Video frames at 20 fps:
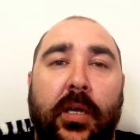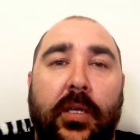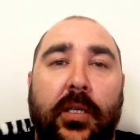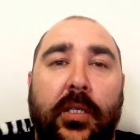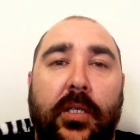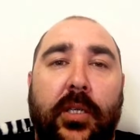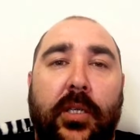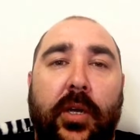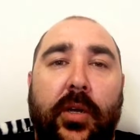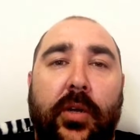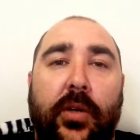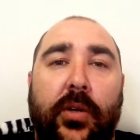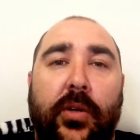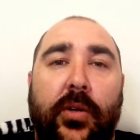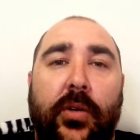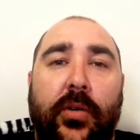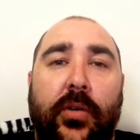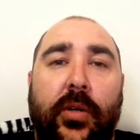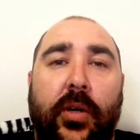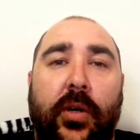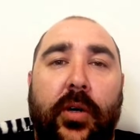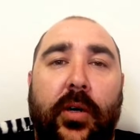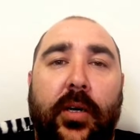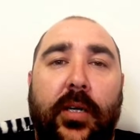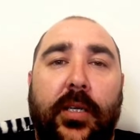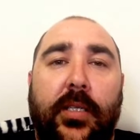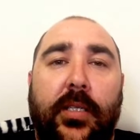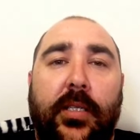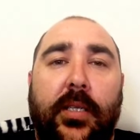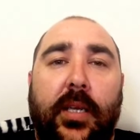So,
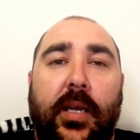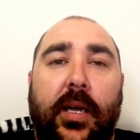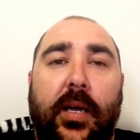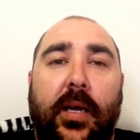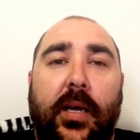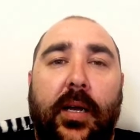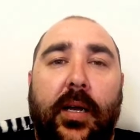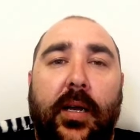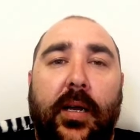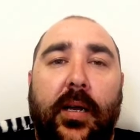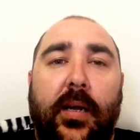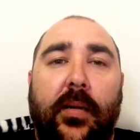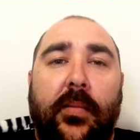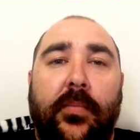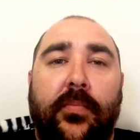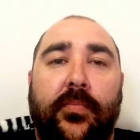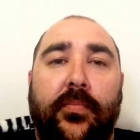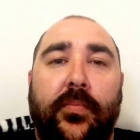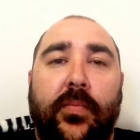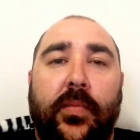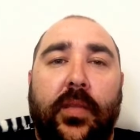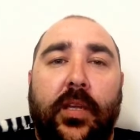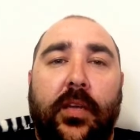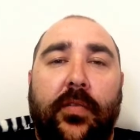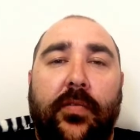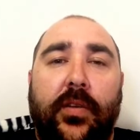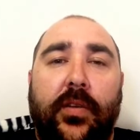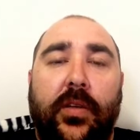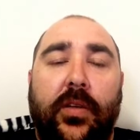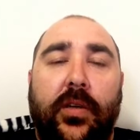guys, um,
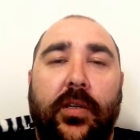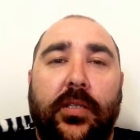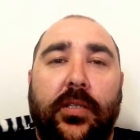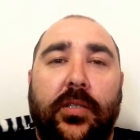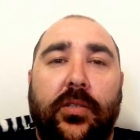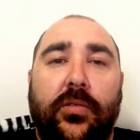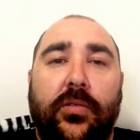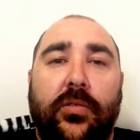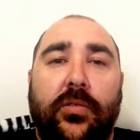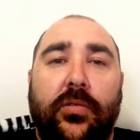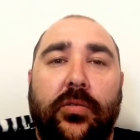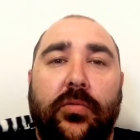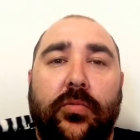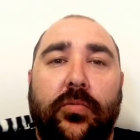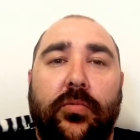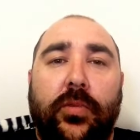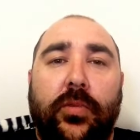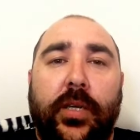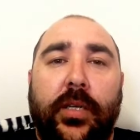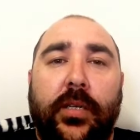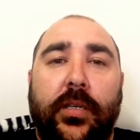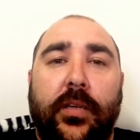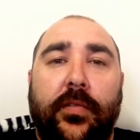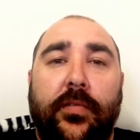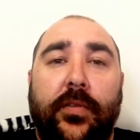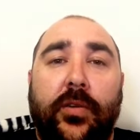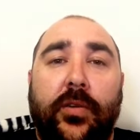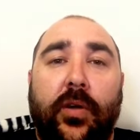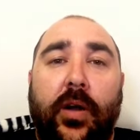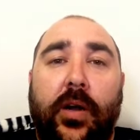if you'd like to win,
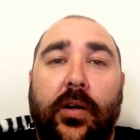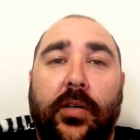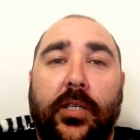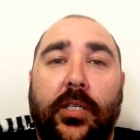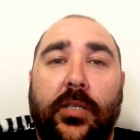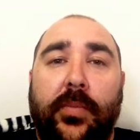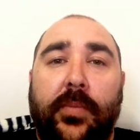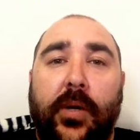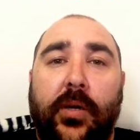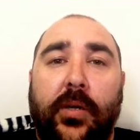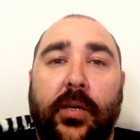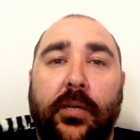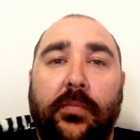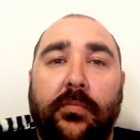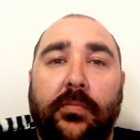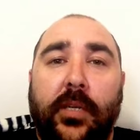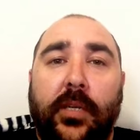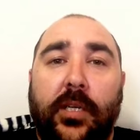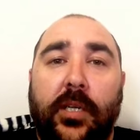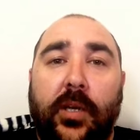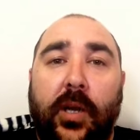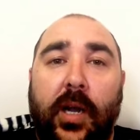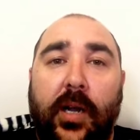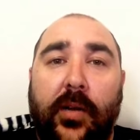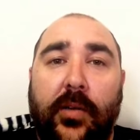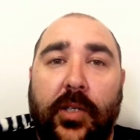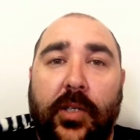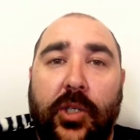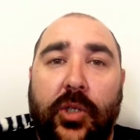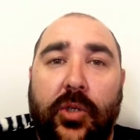if you are a smoker and you
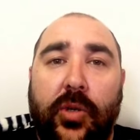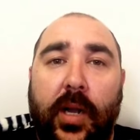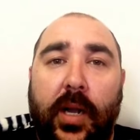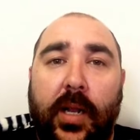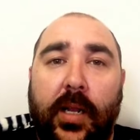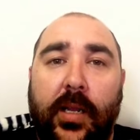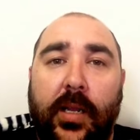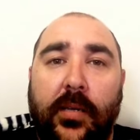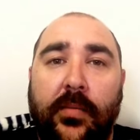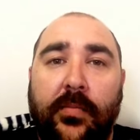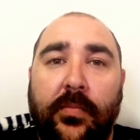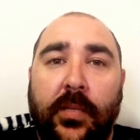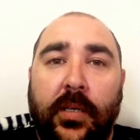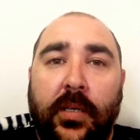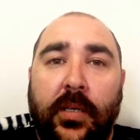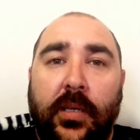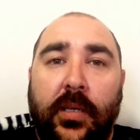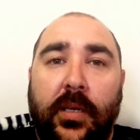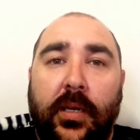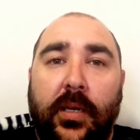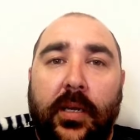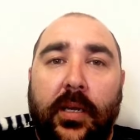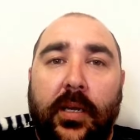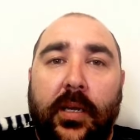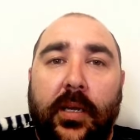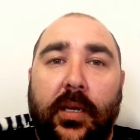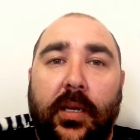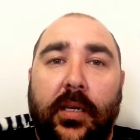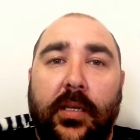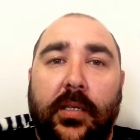are in Australia
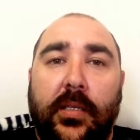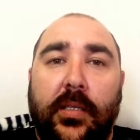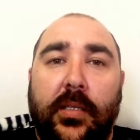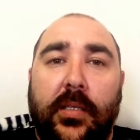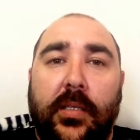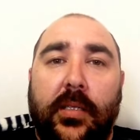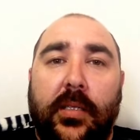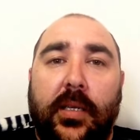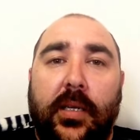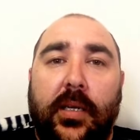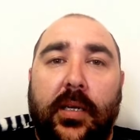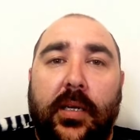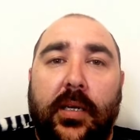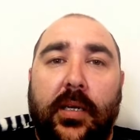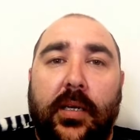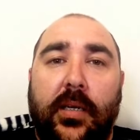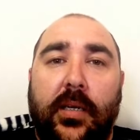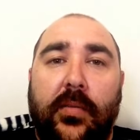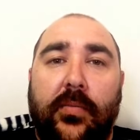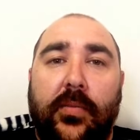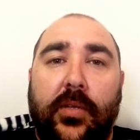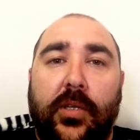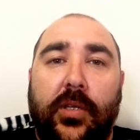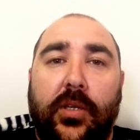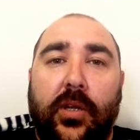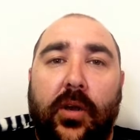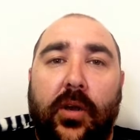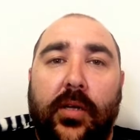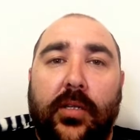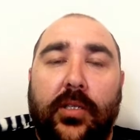and um, you'd
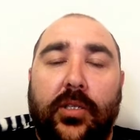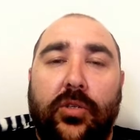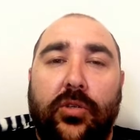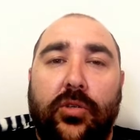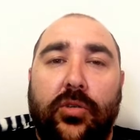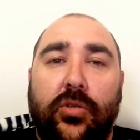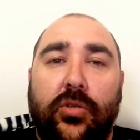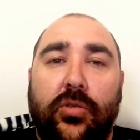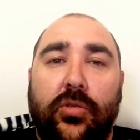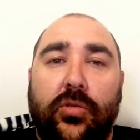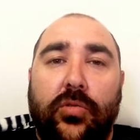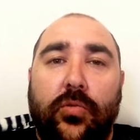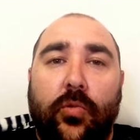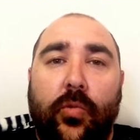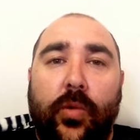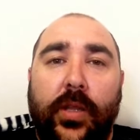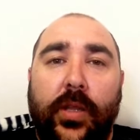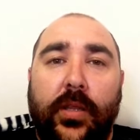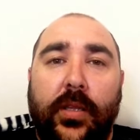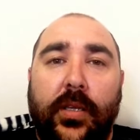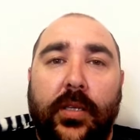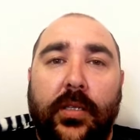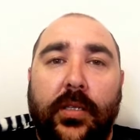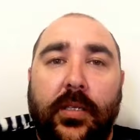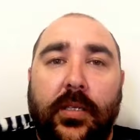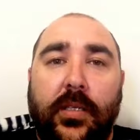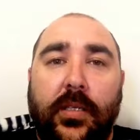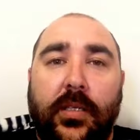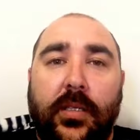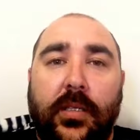like to win
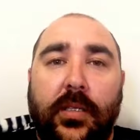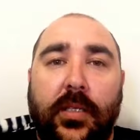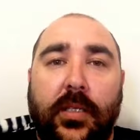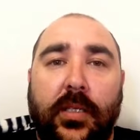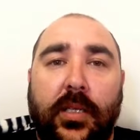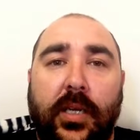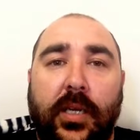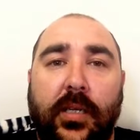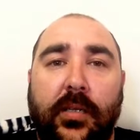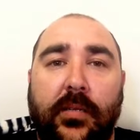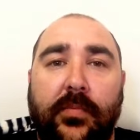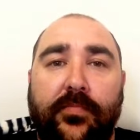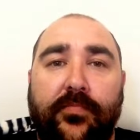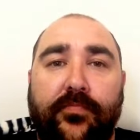this this kit,